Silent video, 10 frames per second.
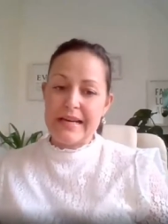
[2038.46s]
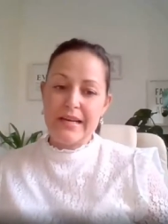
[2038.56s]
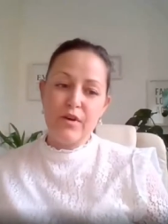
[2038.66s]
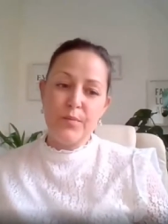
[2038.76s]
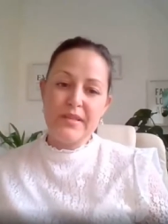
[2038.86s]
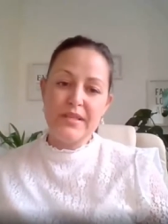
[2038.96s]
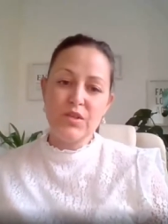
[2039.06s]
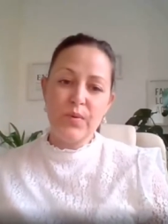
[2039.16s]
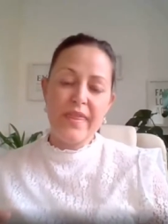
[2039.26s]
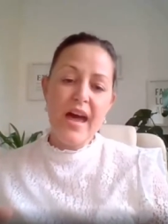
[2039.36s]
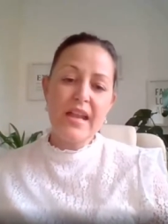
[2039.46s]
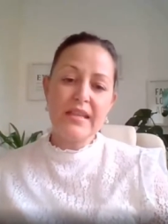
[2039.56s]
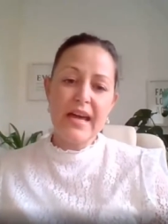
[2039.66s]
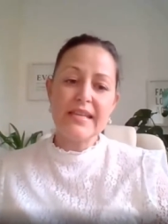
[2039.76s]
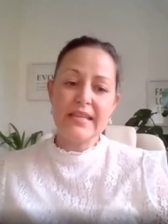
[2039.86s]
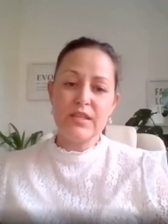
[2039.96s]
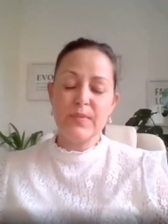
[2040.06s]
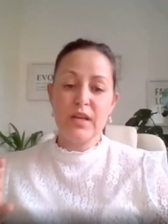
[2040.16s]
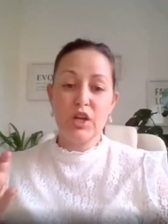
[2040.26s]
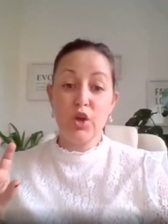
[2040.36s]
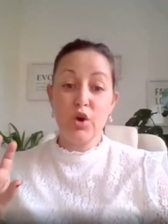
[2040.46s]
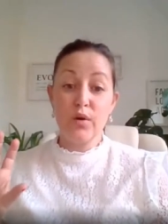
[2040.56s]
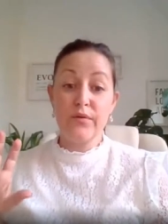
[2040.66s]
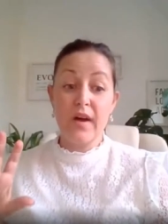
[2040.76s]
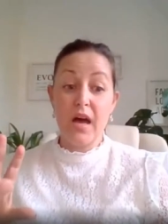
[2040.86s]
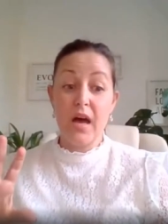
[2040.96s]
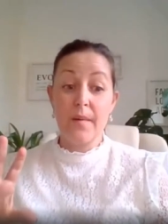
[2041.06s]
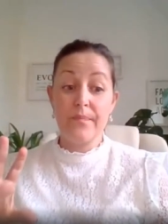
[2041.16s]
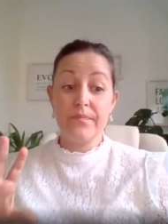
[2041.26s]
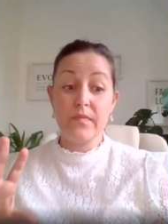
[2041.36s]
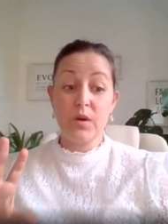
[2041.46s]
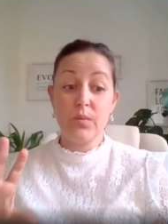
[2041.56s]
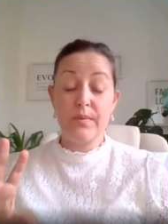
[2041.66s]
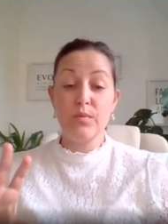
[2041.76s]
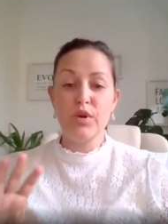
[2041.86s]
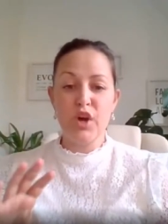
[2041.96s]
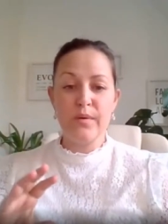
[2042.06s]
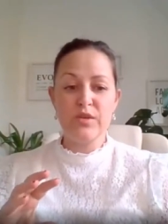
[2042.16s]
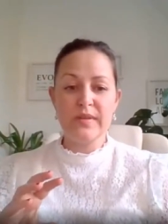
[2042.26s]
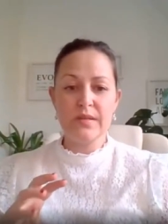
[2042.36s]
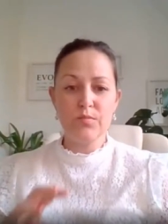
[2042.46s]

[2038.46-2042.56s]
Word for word: side of our business, where that, that tends to be in a lot of um, where we would go into a